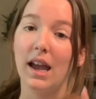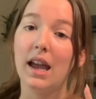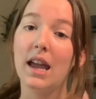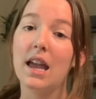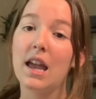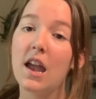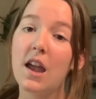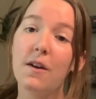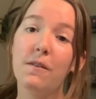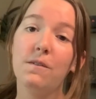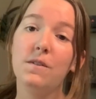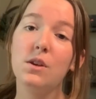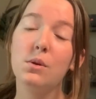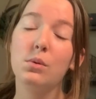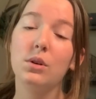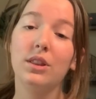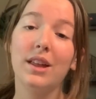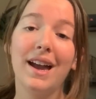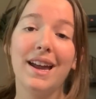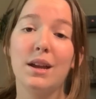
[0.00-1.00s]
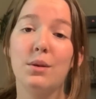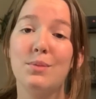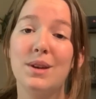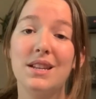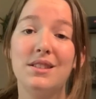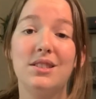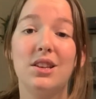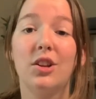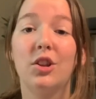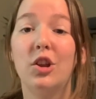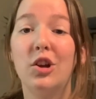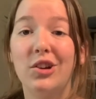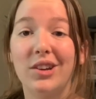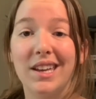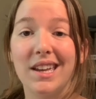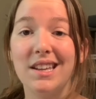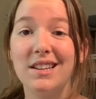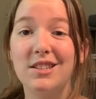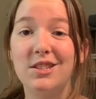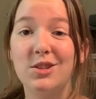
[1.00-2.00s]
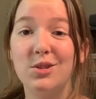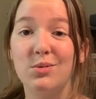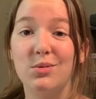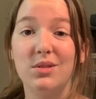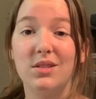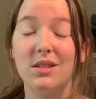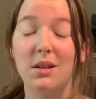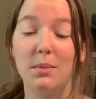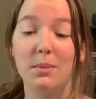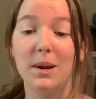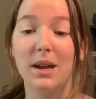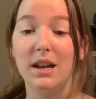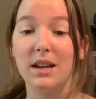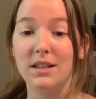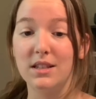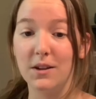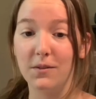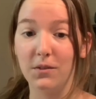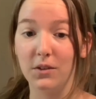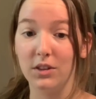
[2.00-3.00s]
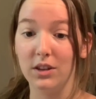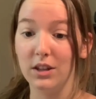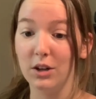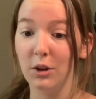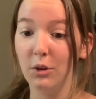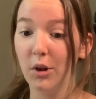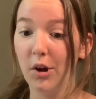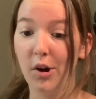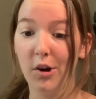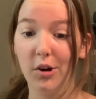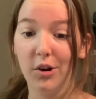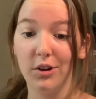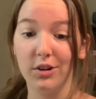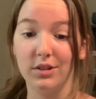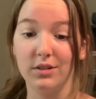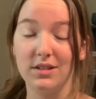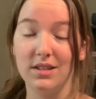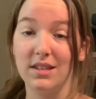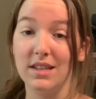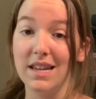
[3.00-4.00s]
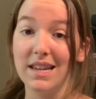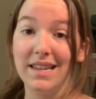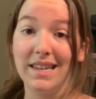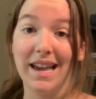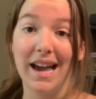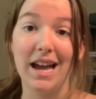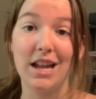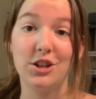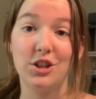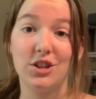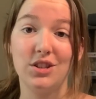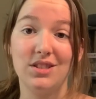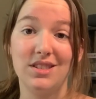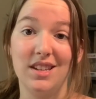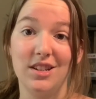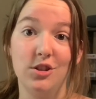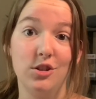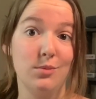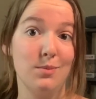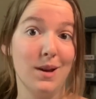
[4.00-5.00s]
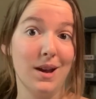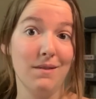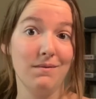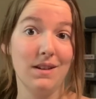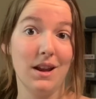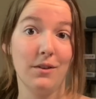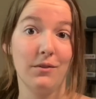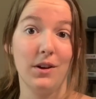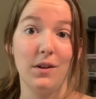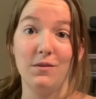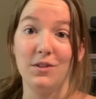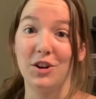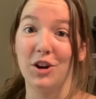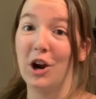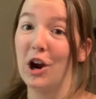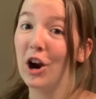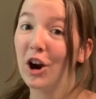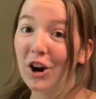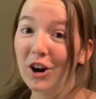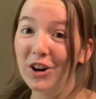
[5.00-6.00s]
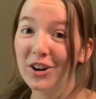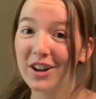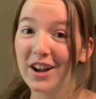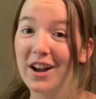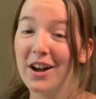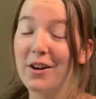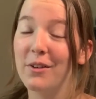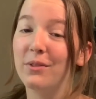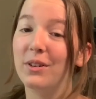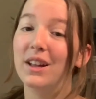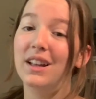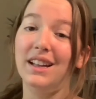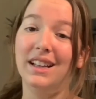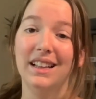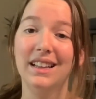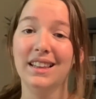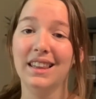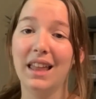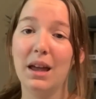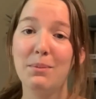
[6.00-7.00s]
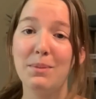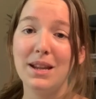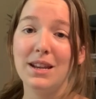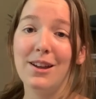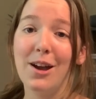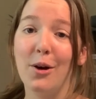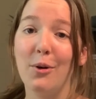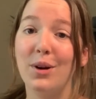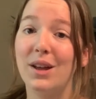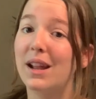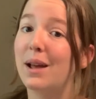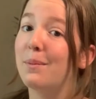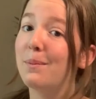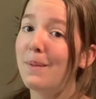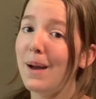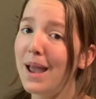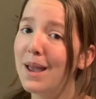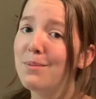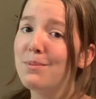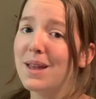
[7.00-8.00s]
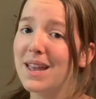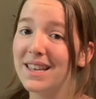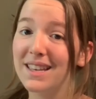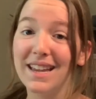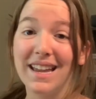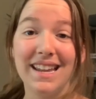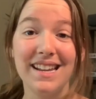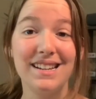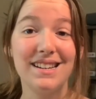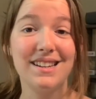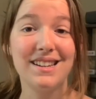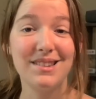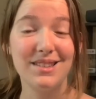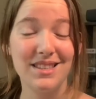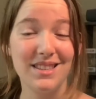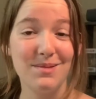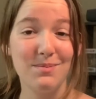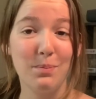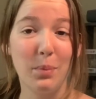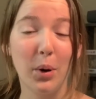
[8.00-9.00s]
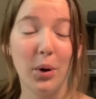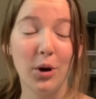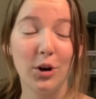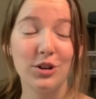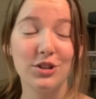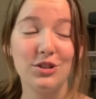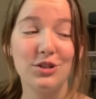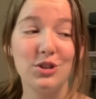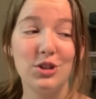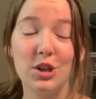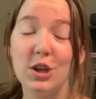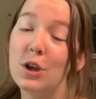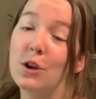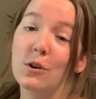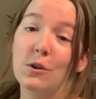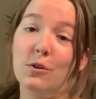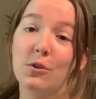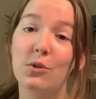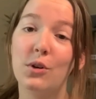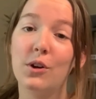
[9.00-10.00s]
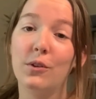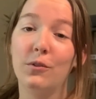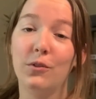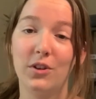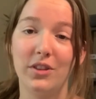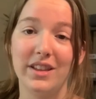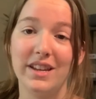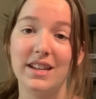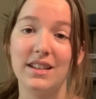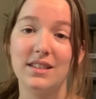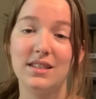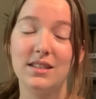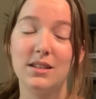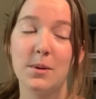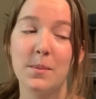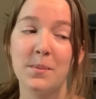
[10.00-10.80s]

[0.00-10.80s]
If you would like me to look into some different little artsy gadgets that you may have never even heard of, let me know, and I might make a part 2 for this,